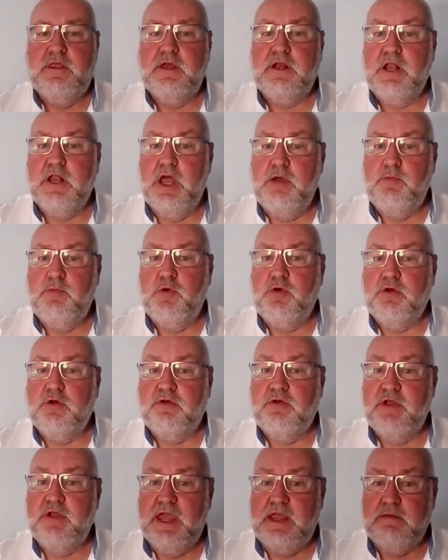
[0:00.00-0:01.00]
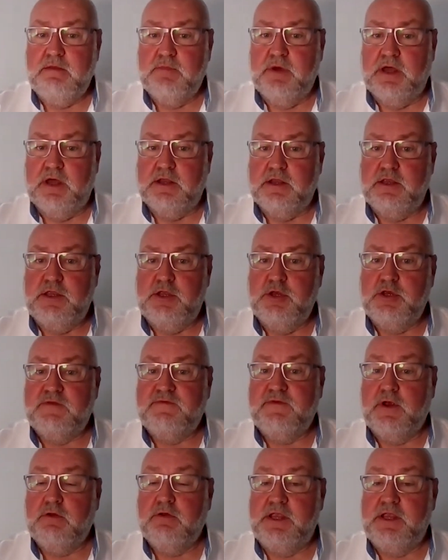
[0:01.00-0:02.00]
The global create button
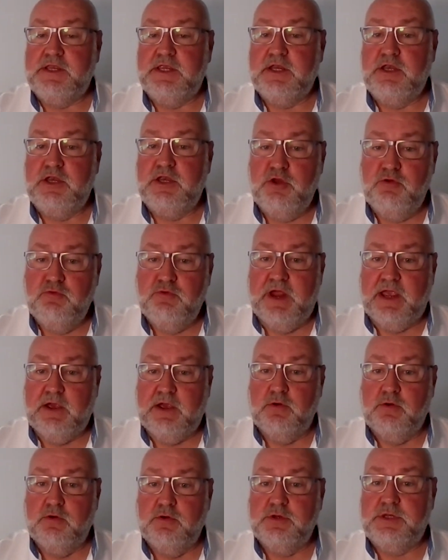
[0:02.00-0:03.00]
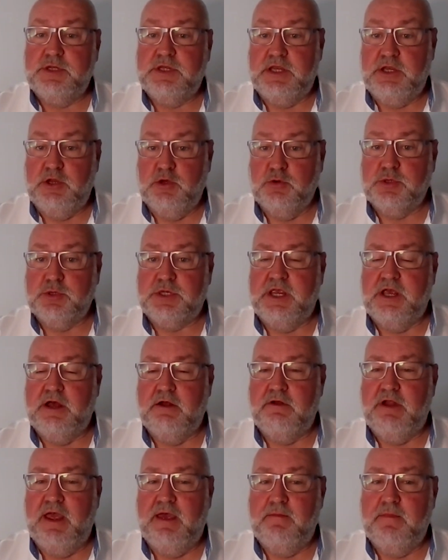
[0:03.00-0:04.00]
used for creating new records in your
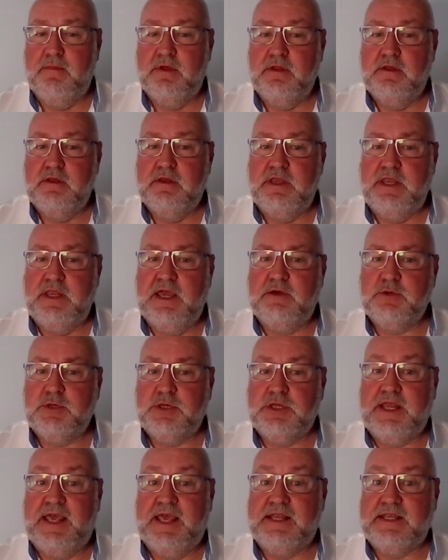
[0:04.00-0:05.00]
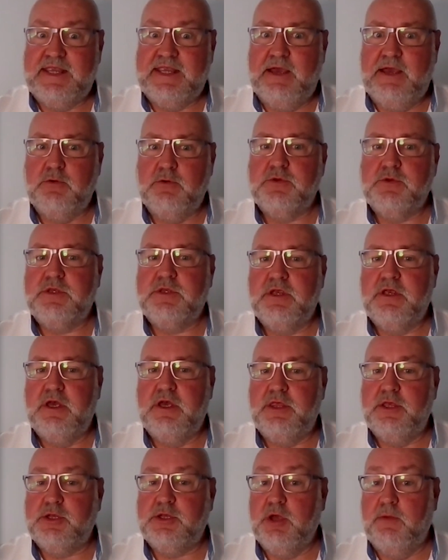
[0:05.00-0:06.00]
CRM now stands out
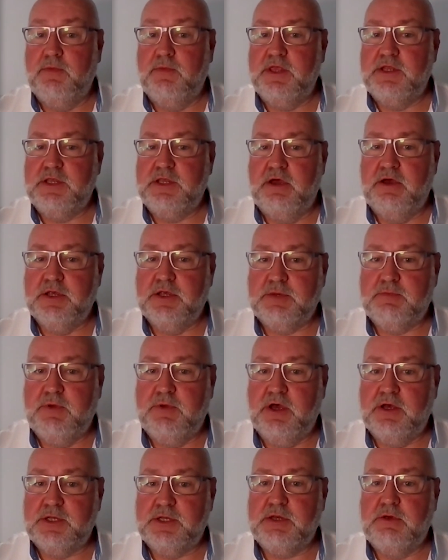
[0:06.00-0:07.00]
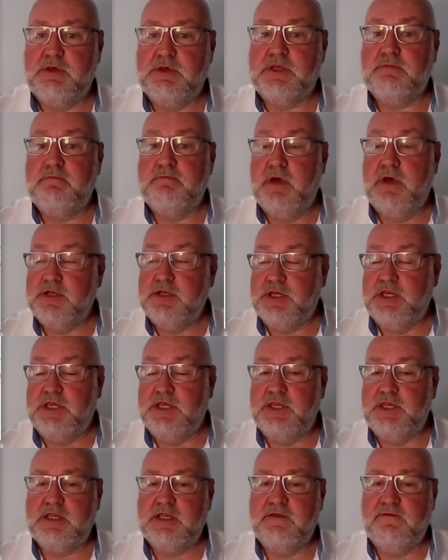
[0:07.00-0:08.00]
at the top of the taskbar, so it's much
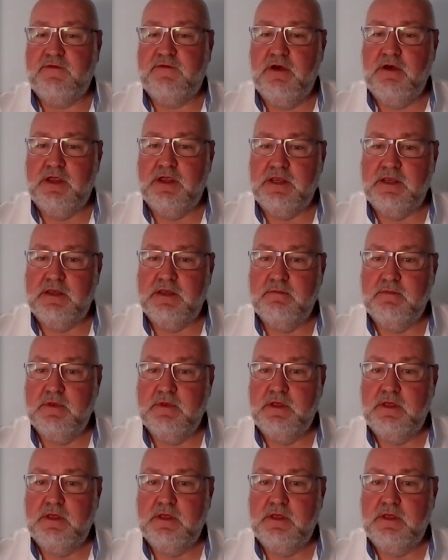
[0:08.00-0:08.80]
easier to find.